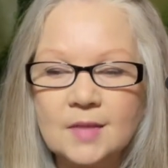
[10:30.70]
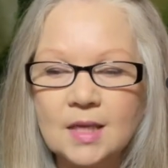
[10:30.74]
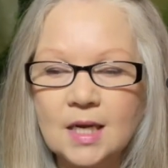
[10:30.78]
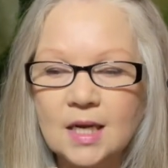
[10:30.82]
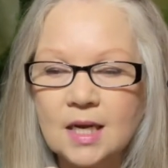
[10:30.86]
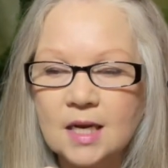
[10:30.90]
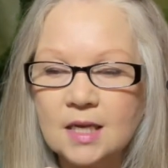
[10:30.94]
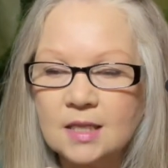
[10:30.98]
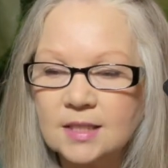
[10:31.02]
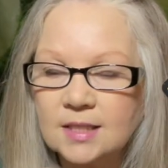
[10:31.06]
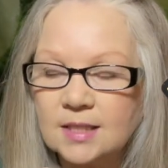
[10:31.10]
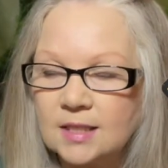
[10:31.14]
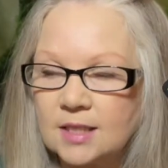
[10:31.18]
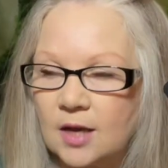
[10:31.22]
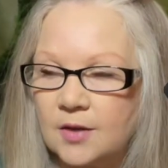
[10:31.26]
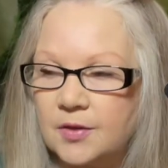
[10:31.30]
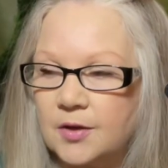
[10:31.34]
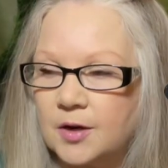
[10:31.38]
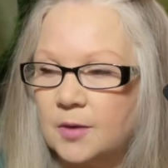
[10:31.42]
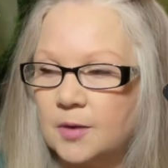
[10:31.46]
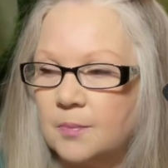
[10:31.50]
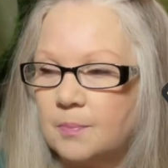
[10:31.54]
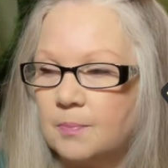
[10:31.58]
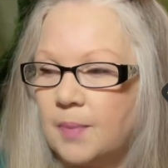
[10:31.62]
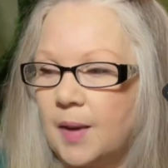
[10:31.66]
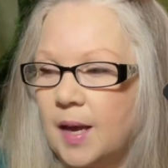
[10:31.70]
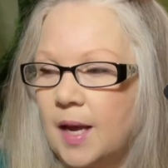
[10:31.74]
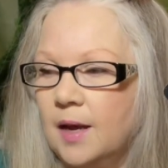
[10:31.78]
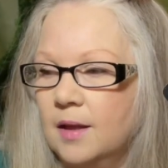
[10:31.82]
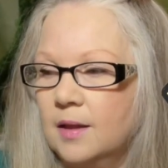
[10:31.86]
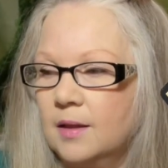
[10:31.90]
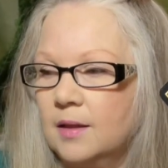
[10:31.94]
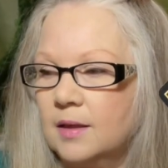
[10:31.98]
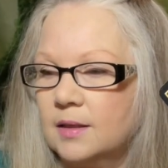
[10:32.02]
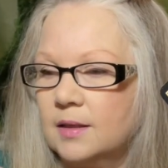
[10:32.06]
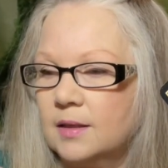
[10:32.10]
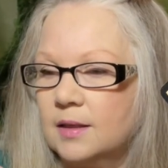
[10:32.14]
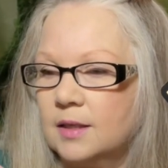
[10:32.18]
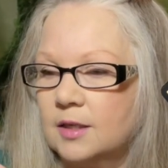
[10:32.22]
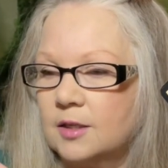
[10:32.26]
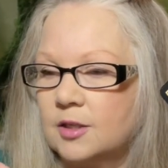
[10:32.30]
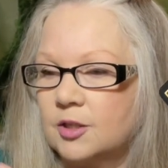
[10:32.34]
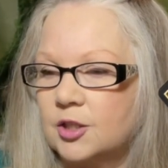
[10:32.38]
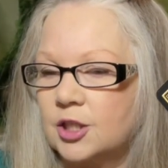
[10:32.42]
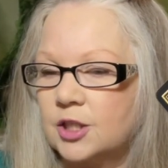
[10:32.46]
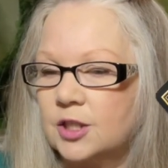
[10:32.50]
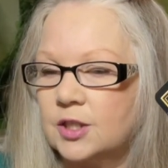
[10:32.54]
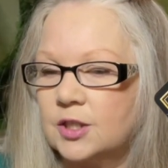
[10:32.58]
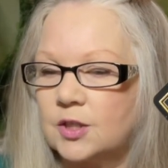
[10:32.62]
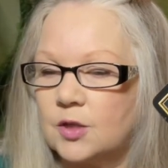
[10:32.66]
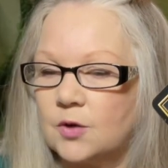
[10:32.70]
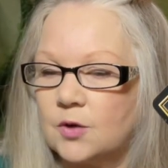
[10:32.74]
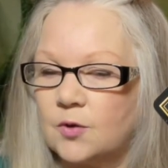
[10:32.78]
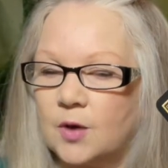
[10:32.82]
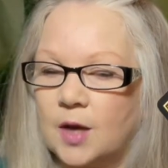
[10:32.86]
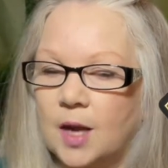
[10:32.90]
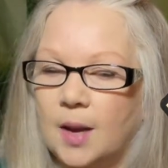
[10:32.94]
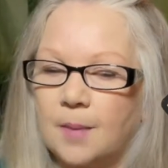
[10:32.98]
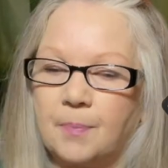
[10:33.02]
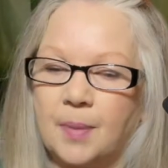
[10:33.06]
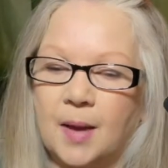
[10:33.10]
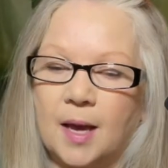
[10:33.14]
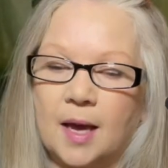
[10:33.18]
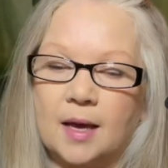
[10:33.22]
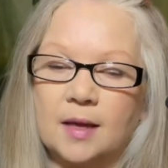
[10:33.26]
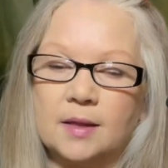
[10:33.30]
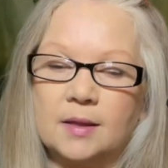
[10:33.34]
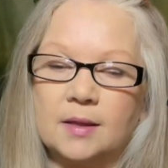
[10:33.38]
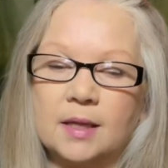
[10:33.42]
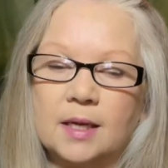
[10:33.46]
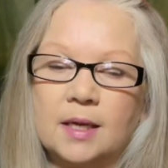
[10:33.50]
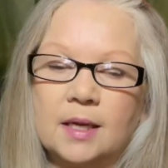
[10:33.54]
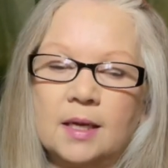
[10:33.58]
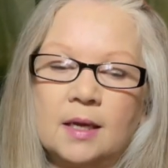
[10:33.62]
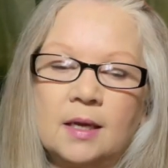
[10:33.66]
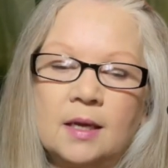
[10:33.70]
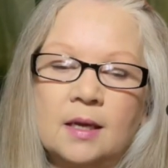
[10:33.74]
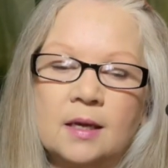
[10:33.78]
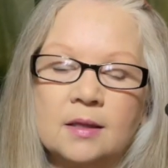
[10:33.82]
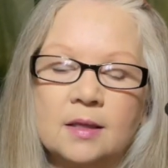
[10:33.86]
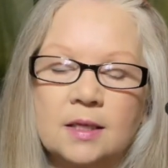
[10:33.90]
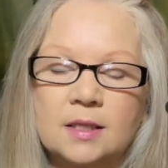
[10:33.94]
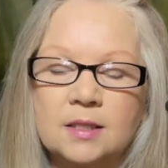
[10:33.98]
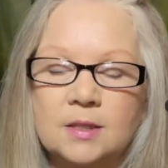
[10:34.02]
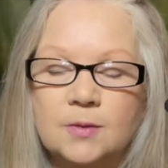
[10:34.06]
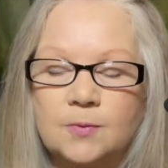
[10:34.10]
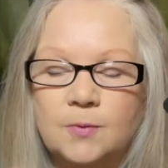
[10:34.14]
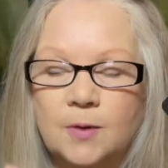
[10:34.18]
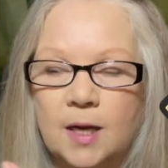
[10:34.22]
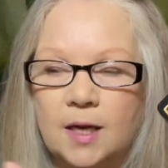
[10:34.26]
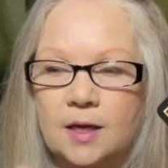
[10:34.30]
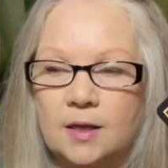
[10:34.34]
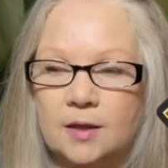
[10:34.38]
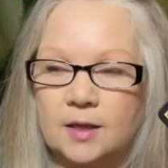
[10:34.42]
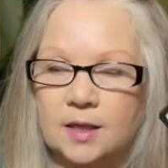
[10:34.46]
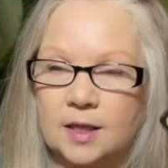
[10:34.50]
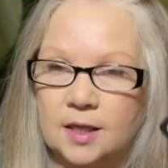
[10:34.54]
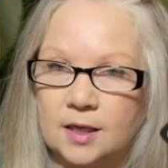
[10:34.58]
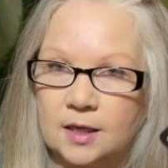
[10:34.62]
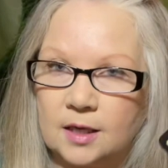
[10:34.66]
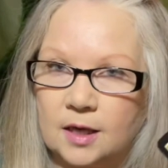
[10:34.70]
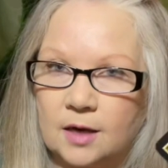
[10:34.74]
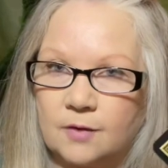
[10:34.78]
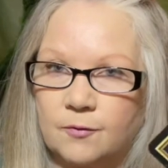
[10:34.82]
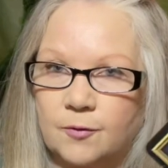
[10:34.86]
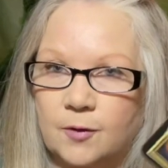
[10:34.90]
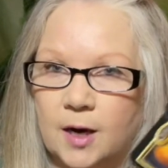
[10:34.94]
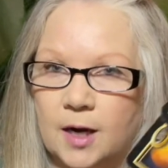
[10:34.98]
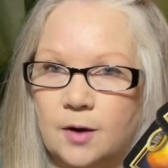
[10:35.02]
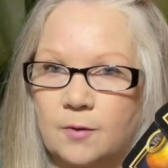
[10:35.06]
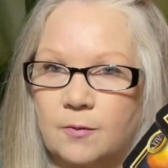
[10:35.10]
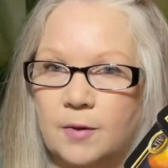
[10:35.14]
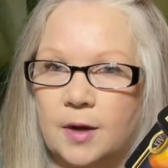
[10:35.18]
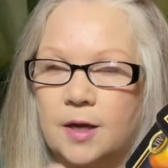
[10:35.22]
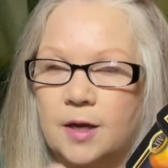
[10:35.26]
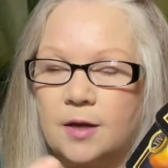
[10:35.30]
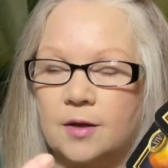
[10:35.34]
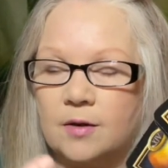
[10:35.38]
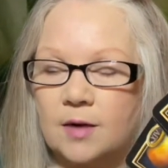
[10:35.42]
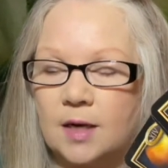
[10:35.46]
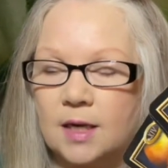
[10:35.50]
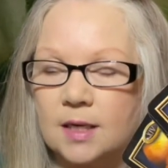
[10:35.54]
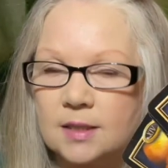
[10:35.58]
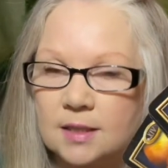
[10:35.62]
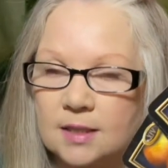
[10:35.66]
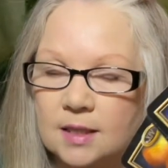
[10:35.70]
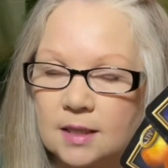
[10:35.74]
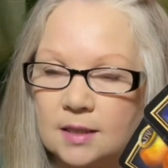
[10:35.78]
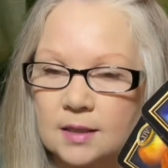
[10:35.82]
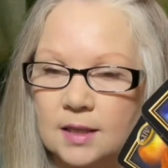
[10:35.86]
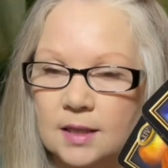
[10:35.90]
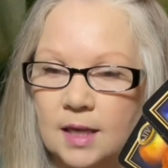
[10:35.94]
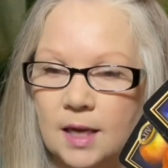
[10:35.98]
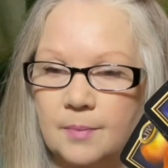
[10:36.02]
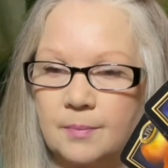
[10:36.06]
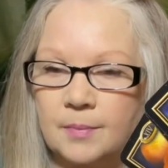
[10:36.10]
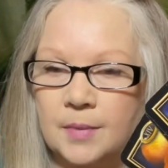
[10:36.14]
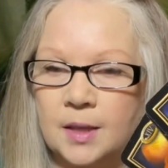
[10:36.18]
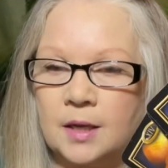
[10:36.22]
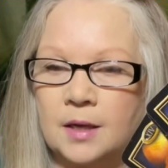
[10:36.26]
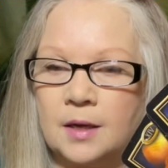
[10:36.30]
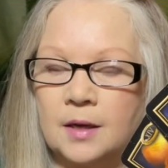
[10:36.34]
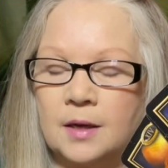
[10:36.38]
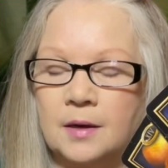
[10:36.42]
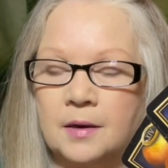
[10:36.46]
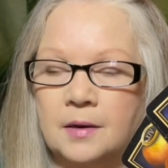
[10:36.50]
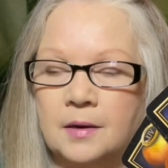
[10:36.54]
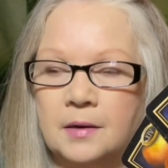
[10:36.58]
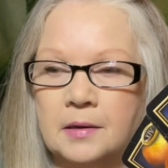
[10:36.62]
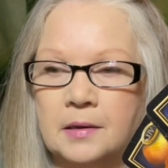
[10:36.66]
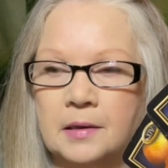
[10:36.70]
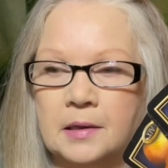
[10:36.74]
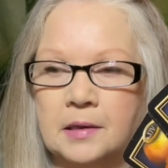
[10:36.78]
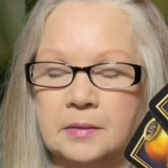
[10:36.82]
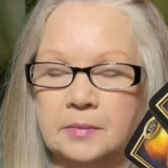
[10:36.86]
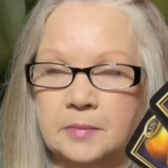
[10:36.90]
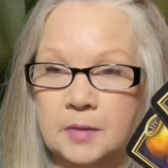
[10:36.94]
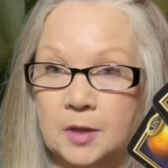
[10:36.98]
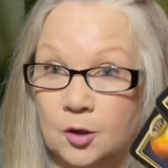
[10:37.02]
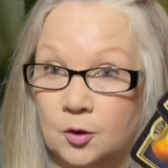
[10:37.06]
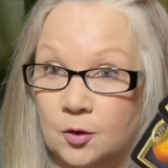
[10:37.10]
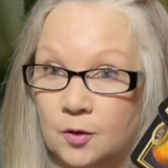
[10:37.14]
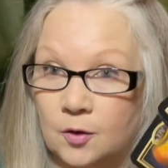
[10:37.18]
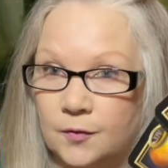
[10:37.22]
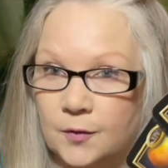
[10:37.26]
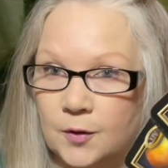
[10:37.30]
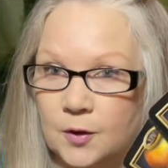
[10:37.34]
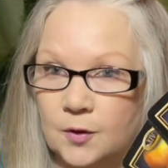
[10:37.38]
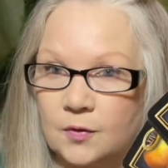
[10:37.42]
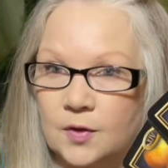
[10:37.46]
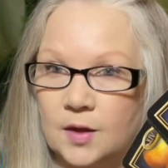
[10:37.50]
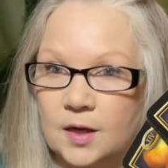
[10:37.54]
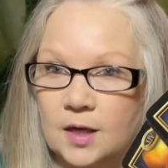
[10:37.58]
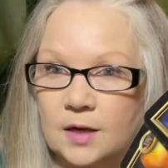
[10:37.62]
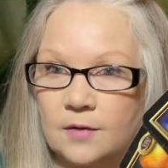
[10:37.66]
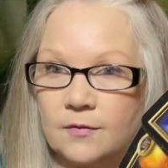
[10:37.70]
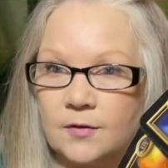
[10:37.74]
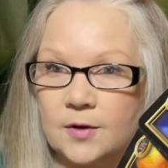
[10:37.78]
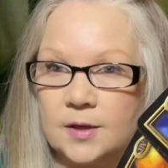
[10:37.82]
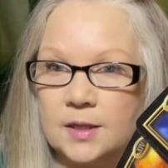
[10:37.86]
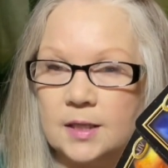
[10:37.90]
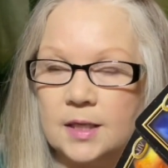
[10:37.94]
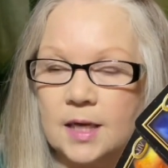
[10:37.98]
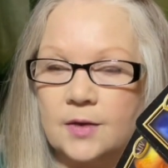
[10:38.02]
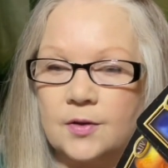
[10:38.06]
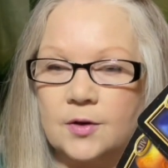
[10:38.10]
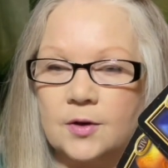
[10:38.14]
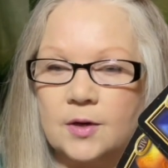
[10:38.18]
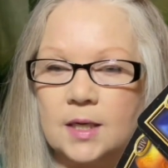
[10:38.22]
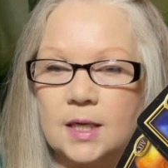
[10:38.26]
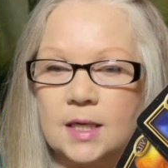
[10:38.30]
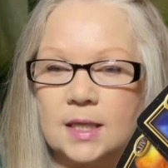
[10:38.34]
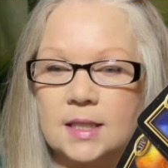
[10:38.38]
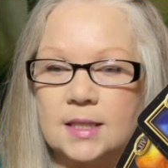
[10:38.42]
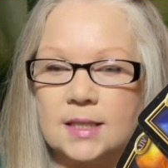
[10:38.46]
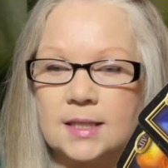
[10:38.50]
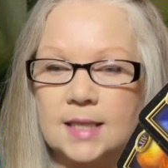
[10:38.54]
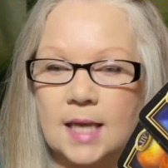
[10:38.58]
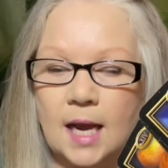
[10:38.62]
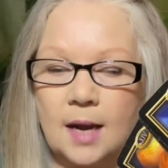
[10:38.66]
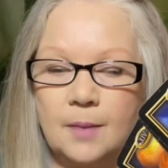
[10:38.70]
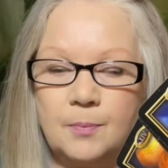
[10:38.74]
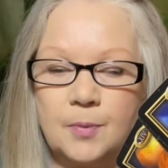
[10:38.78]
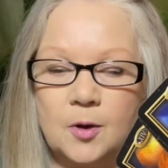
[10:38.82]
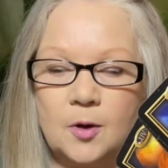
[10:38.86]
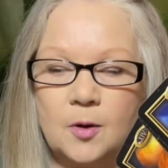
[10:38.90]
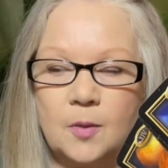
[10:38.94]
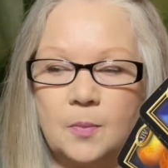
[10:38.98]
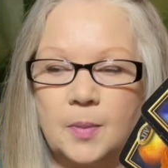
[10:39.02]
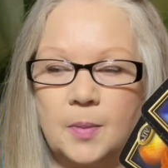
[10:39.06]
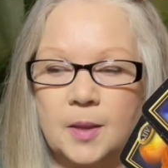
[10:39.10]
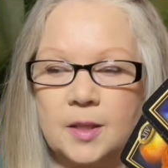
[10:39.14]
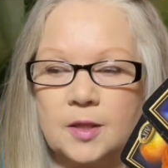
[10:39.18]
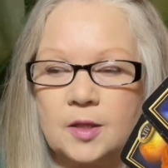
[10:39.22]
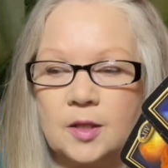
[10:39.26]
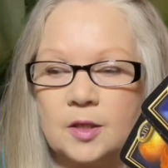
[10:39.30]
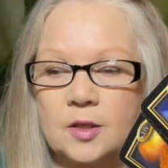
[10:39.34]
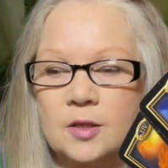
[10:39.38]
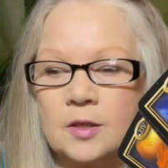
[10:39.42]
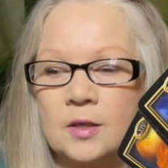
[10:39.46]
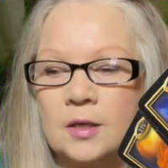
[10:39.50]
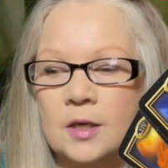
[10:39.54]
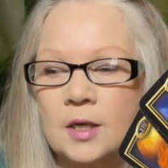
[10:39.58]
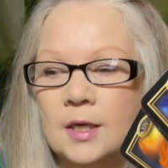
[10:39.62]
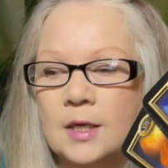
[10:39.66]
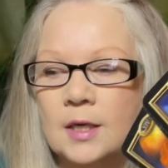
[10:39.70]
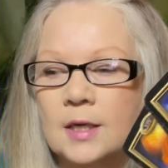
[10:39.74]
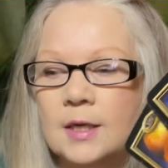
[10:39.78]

a Southern Belle and they're just so compelling? That's what I can think of right away. You guys can let me know if you think of another example, but they're